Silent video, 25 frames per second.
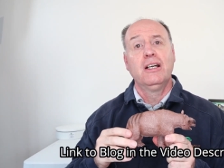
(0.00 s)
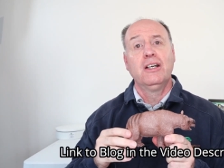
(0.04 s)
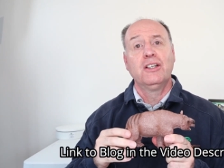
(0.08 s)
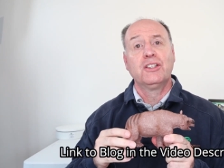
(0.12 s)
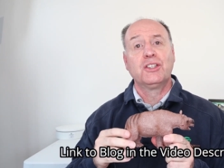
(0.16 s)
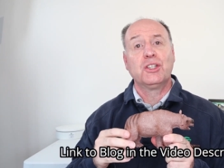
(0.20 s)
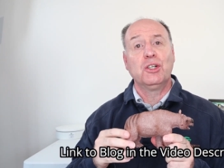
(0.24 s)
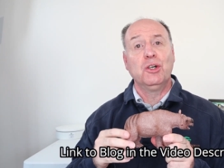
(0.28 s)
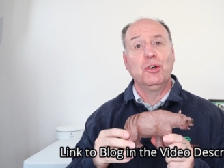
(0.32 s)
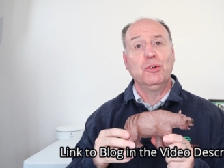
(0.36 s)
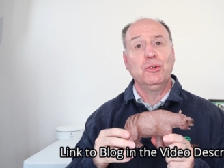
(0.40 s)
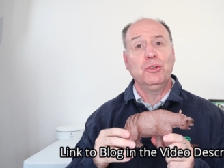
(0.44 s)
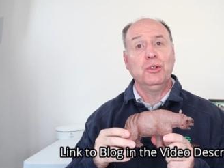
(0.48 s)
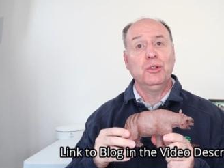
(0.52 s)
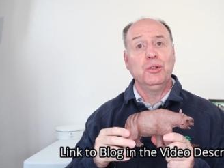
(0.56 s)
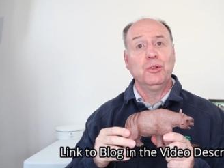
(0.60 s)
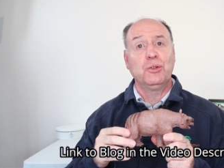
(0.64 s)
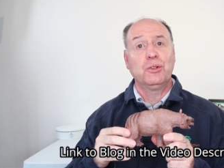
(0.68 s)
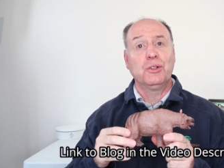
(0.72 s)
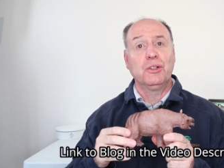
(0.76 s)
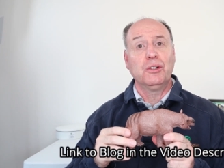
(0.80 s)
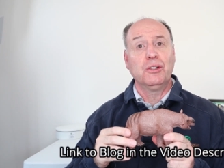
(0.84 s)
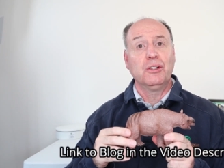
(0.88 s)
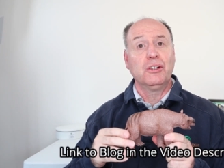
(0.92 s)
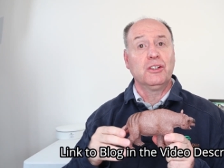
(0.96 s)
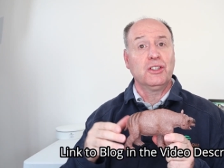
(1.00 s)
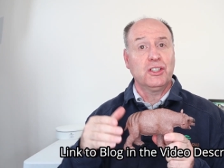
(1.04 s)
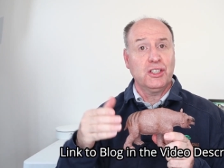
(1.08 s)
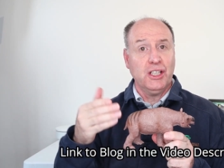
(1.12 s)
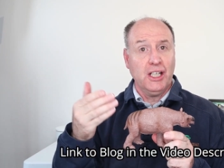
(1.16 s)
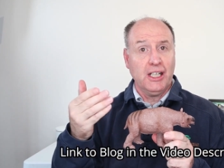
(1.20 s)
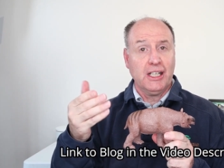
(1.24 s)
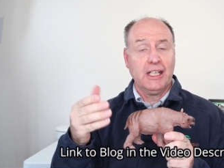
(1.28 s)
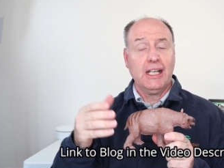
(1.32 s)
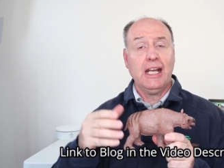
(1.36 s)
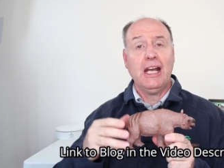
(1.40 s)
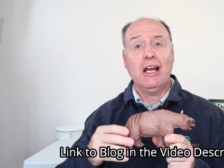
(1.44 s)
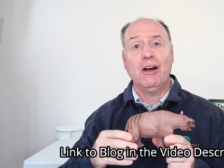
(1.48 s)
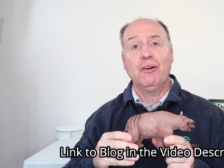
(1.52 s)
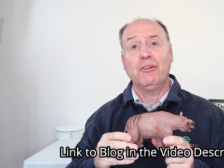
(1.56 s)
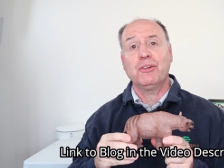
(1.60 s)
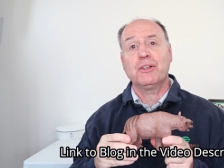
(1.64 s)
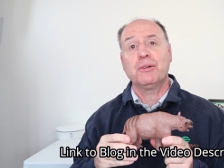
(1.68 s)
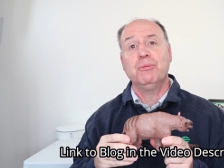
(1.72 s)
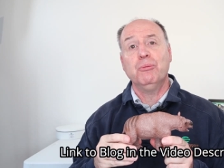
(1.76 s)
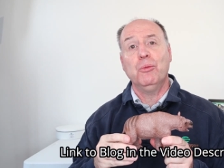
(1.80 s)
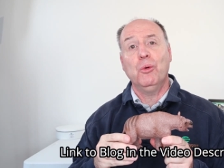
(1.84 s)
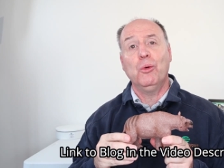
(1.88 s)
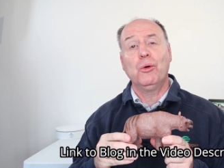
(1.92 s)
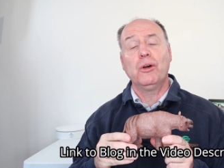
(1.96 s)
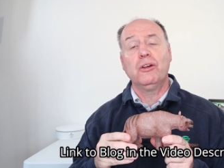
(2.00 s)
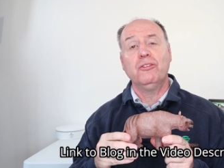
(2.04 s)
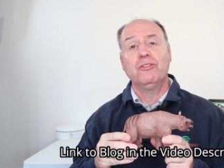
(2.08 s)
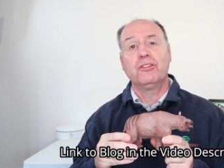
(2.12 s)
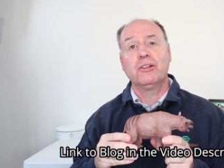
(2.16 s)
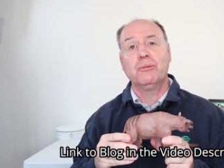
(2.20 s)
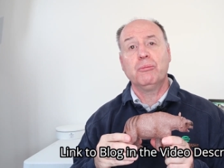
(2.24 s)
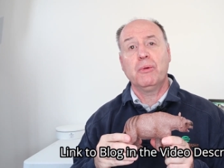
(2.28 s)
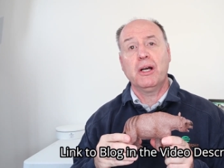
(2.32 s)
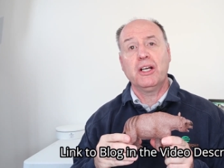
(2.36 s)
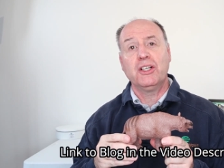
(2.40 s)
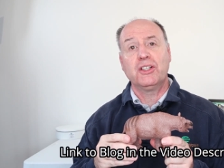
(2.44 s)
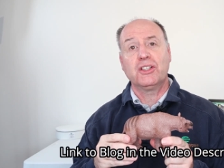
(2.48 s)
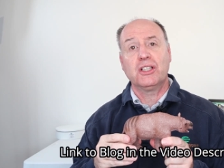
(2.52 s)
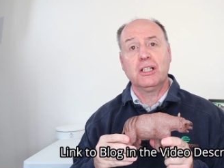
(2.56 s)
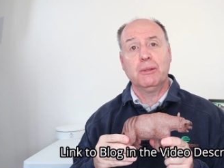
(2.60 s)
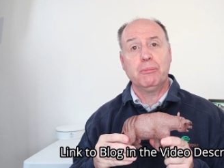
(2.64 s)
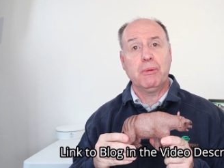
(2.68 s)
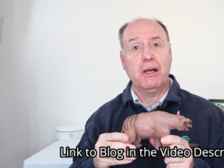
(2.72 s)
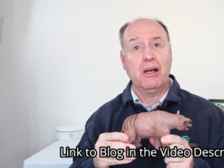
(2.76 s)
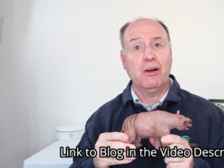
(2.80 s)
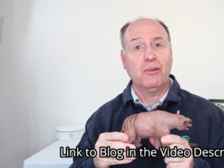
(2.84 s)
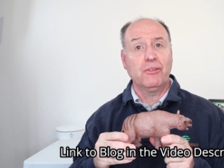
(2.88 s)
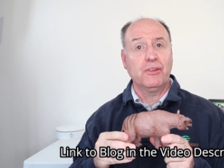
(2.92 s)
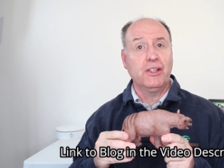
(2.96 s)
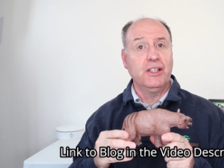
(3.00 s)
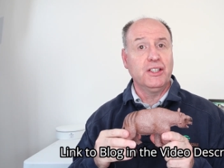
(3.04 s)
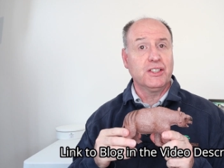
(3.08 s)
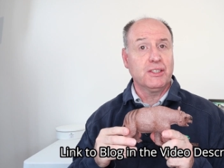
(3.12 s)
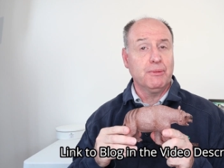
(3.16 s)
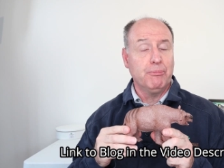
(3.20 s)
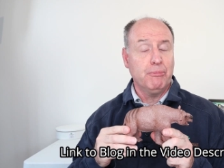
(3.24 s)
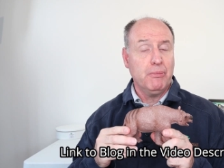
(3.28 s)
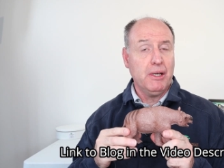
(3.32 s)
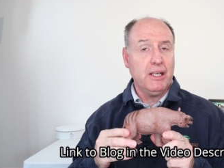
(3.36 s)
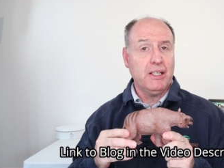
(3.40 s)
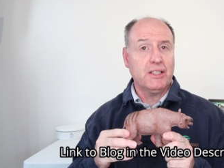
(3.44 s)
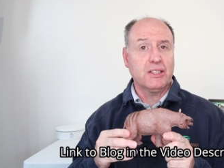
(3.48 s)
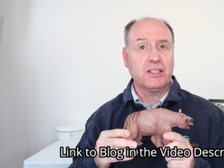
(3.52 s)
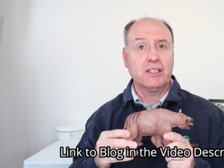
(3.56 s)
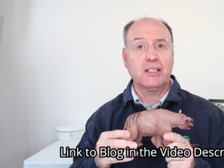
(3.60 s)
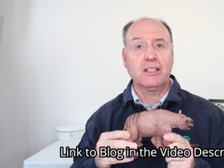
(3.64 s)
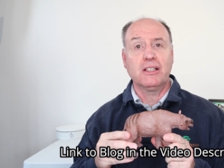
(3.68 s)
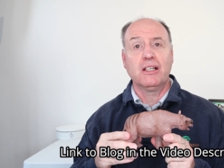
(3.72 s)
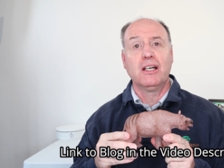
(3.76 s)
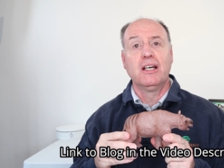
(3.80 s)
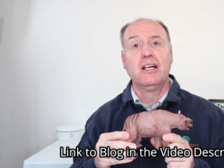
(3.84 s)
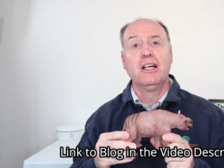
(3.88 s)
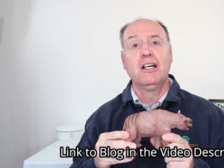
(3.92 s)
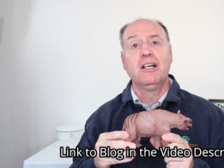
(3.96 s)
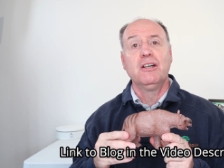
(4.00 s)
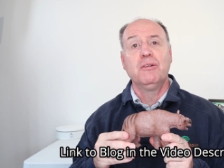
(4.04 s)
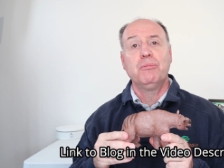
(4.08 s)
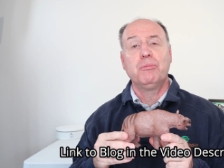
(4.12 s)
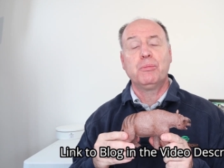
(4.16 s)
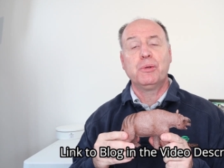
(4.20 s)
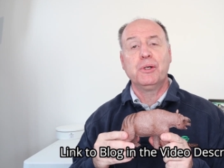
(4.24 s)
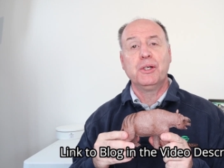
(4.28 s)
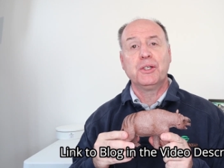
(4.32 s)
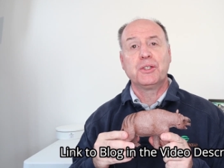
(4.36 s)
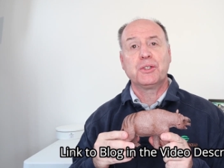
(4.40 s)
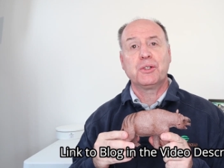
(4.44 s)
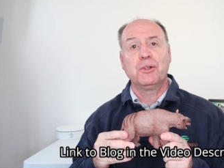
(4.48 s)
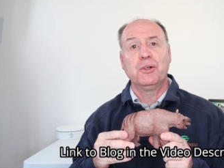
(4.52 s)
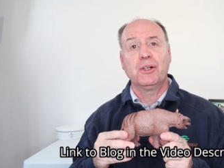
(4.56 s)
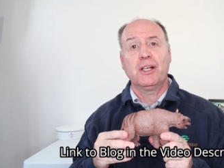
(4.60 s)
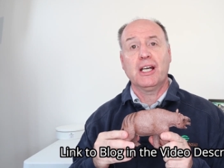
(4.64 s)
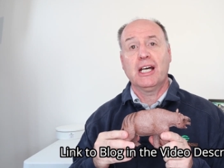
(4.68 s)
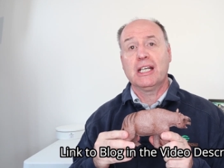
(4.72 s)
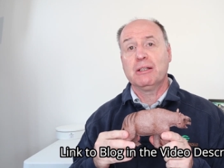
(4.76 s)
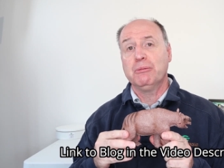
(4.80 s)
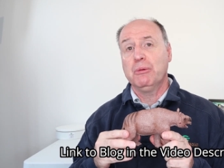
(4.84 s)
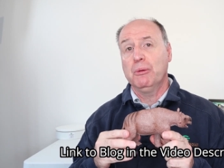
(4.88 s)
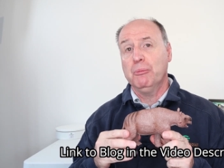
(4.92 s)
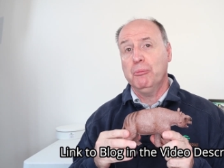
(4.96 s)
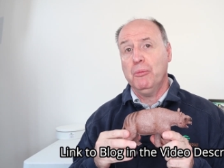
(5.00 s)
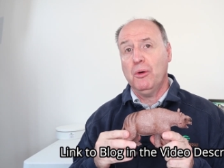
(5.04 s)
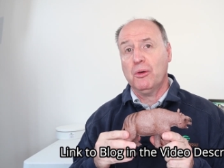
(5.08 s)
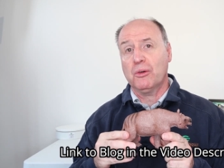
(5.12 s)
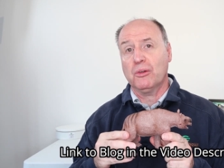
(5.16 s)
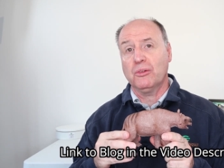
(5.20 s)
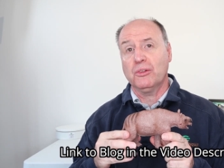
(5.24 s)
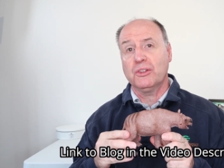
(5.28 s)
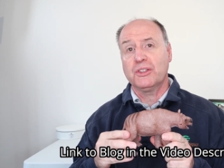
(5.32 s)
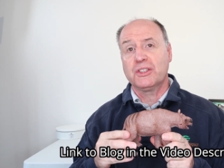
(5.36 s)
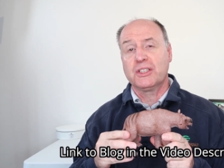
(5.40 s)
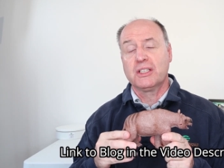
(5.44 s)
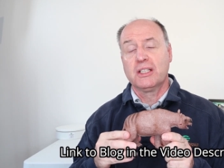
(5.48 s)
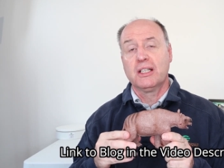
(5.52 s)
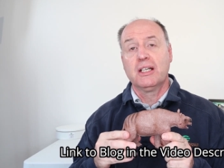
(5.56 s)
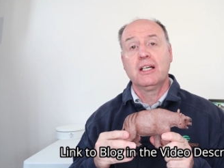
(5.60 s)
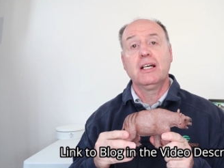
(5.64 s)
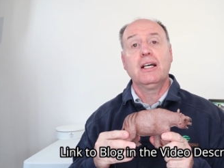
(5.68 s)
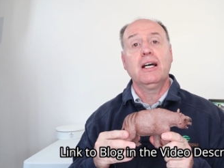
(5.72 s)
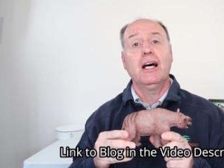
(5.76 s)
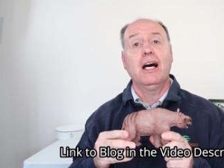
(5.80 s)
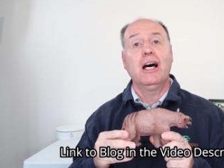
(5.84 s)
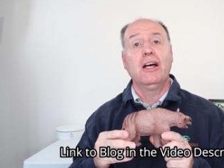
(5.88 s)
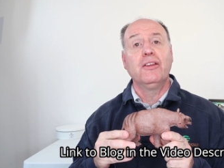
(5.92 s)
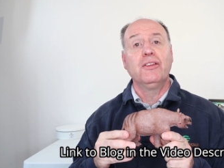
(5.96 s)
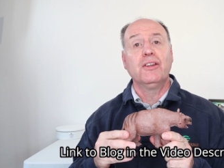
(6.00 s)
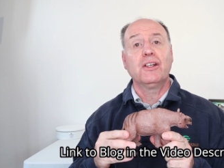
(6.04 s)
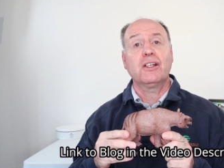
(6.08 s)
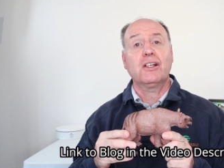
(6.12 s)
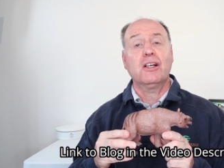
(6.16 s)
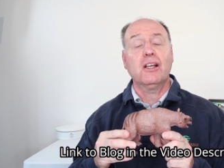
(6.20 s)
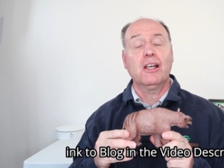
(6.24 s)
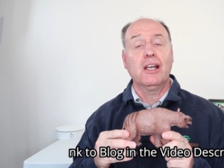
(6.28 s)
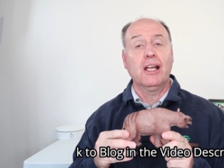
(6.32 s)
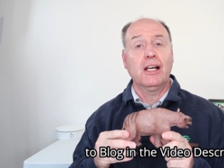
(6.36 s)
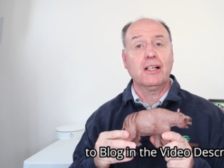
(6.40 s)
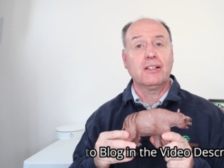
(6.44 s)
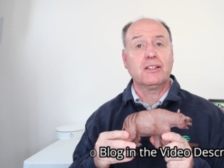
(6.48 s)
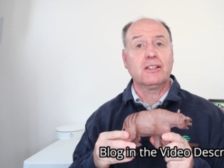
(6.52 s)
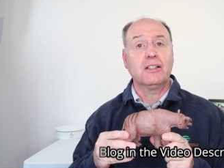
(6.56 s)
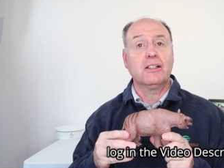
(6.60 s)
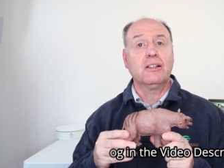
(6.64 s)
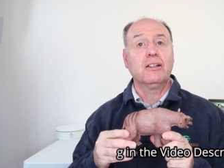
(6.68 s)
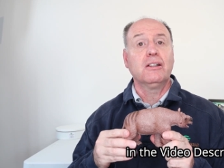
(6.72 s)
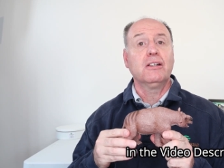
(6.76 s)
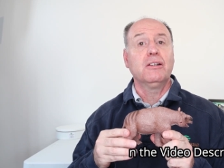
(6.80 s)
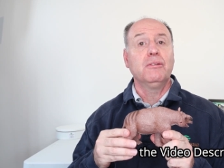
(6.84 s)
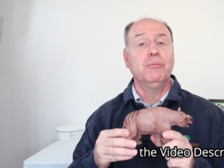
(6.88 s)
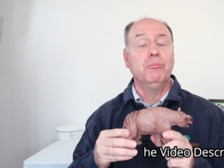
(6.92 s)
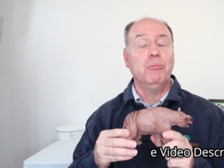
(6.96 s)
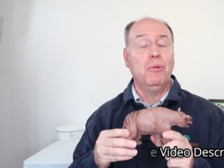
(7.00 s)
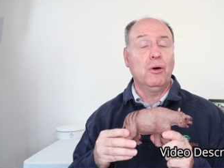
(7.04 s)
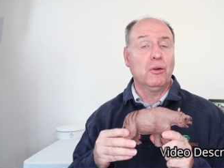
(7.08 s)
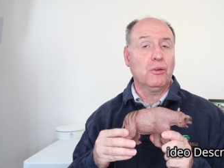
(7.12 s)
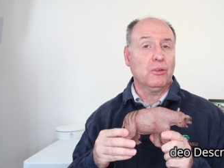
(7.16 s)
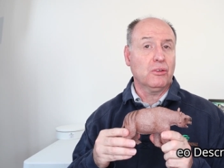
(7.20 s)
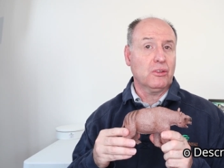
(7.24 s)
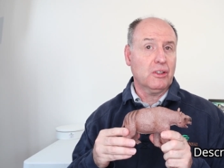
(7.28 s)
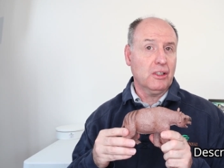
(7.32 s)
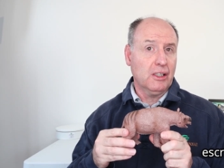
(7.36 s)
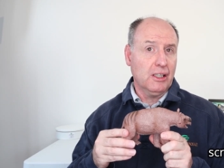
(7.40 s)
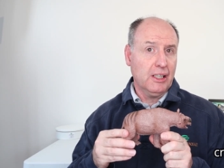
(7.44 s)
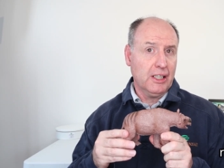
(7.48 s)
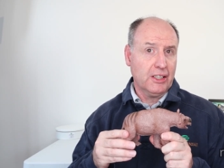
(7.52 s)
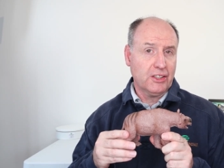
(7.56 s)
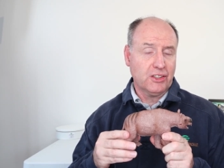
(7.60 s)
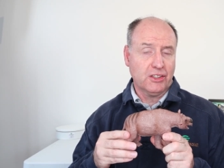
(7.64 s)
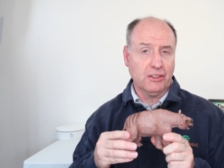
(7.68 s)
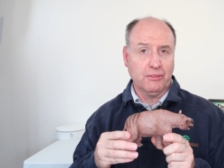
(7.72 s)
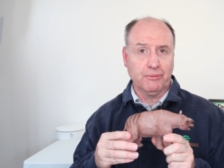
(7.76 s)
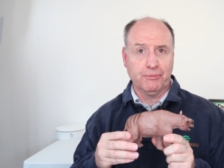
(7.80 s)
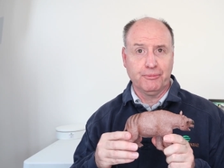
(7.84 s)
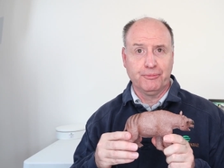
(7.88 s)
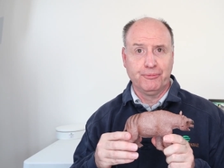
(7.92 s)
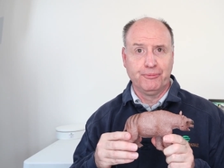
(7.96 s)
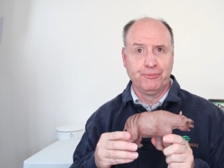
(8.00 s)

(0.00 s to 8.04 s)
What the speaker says: so you can check out more information about these amazing prehistoric animal models and the CollectA model collection.